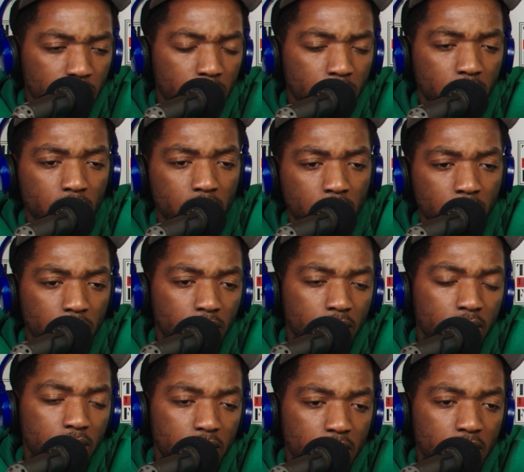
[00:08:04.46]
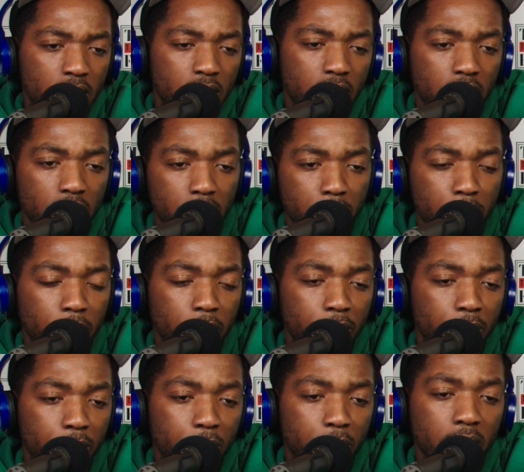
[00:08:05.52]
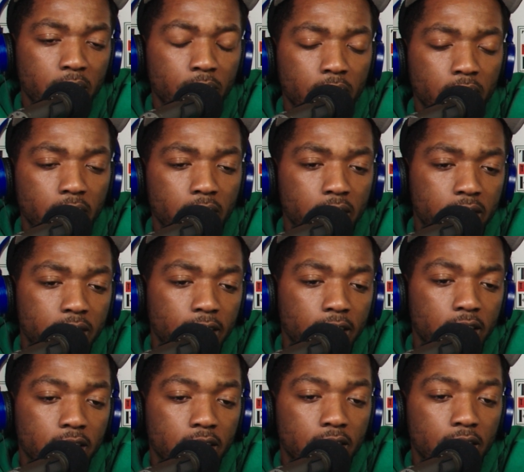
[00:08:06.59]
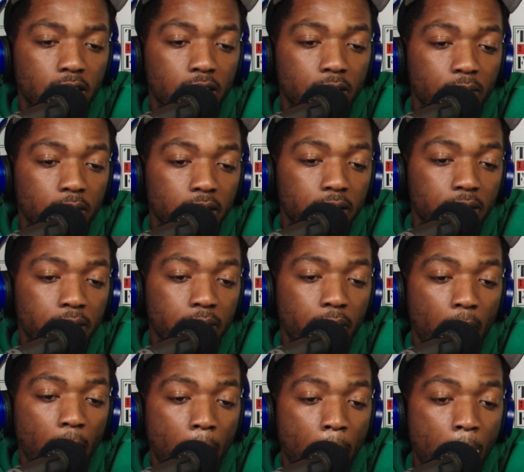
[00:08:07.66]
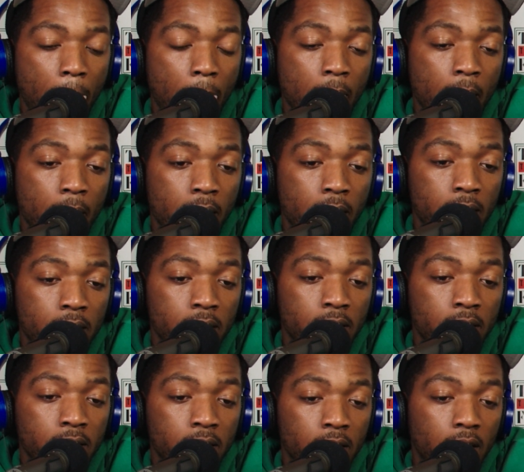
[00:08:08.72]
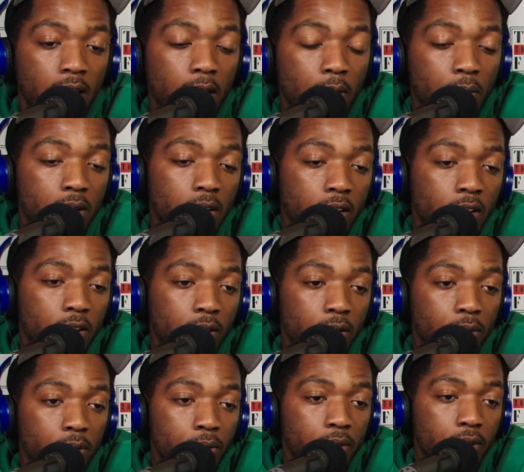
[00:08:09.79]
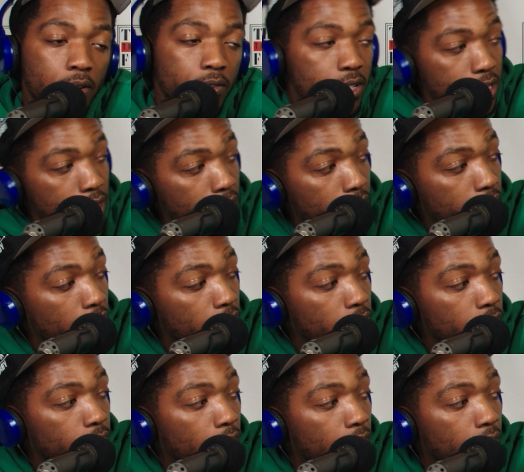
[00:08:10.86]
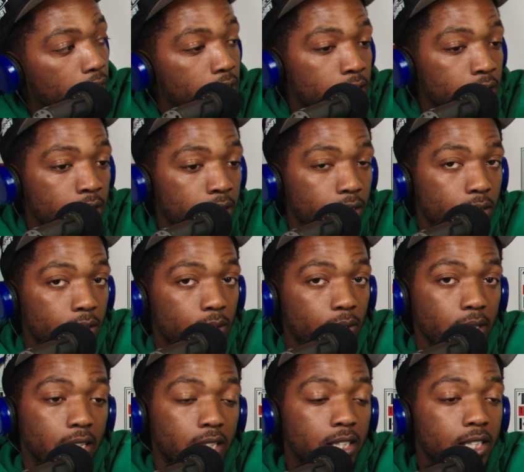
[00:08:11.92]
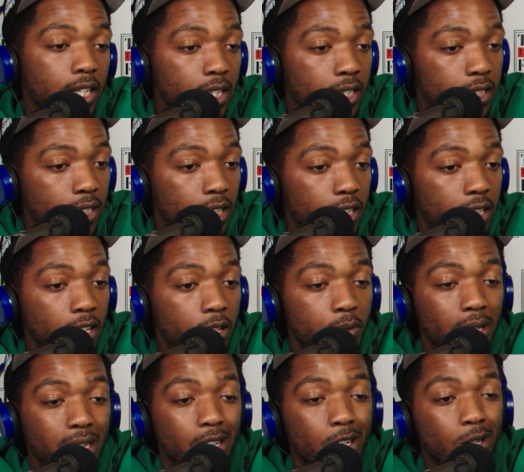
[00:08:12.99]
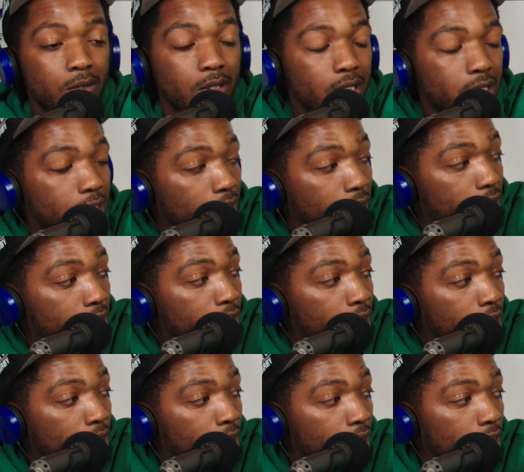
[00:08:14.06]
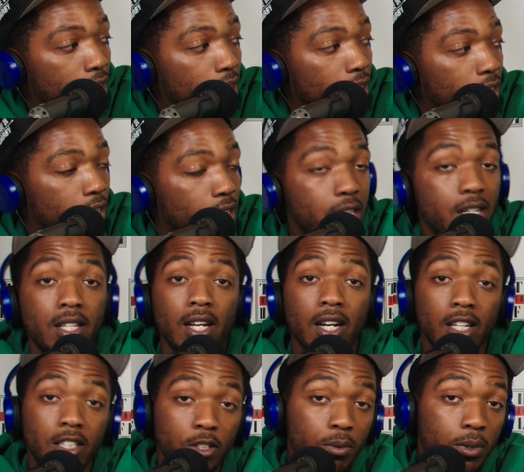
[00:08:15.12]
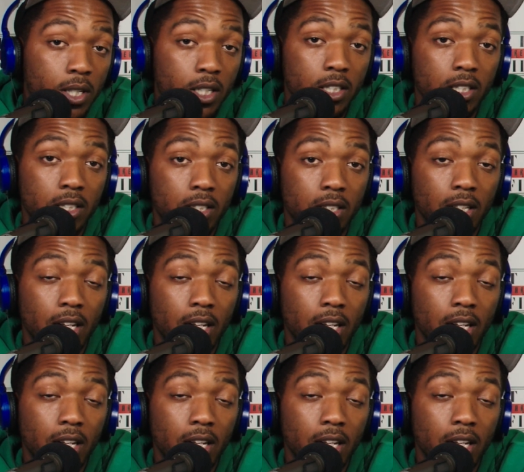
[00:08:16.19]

Mm. Look, bro, we gonna uh, take this time, right? Mm -hmm. I want to know if there's anything you got on your chest, anything you want to get off your chest, uh, anything that you want to just